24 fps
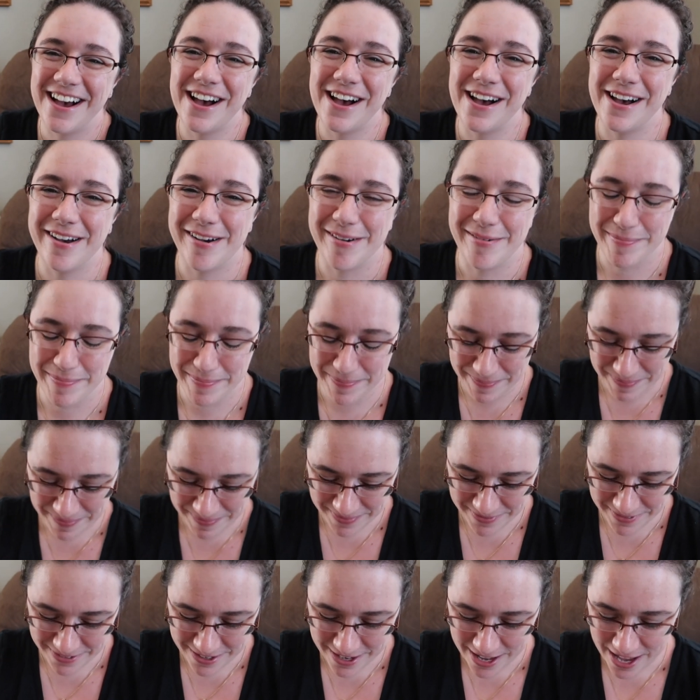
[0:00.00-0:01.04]
Um,
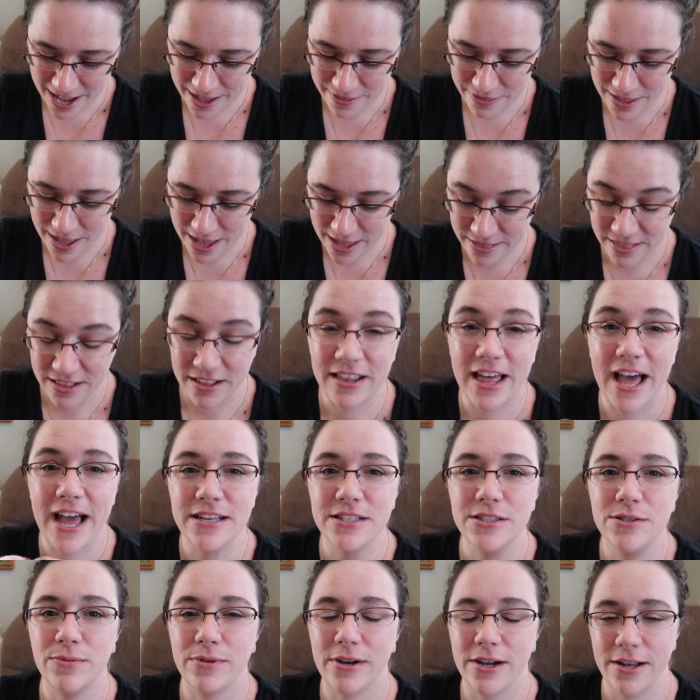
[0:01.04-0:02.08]
and then the
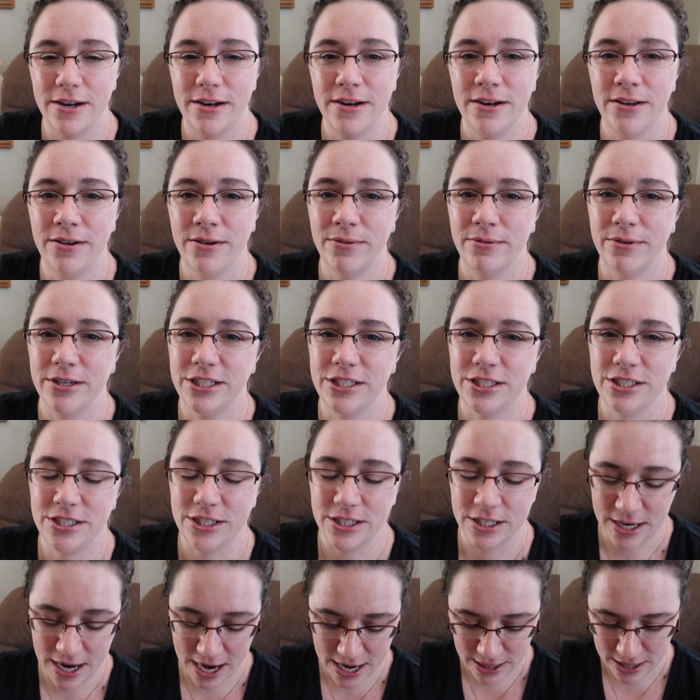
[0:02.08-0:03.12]
last one,
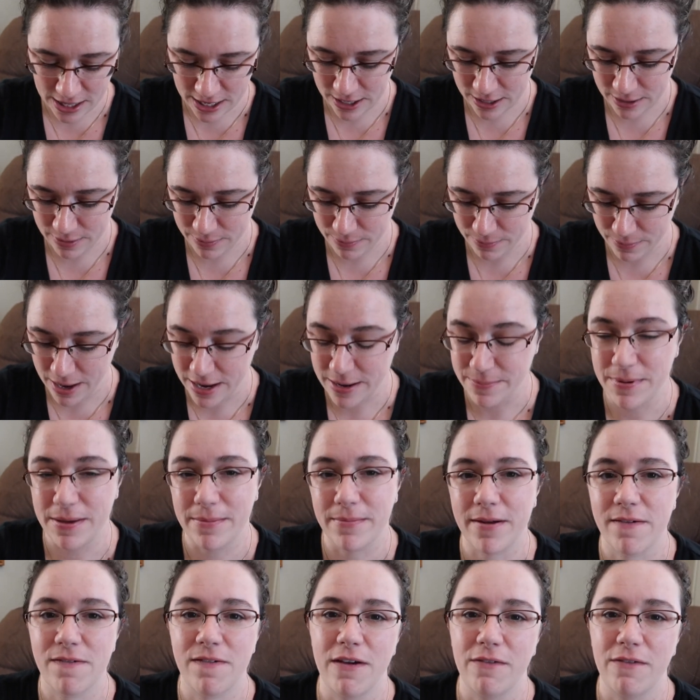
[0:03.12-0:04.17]
which I think might be my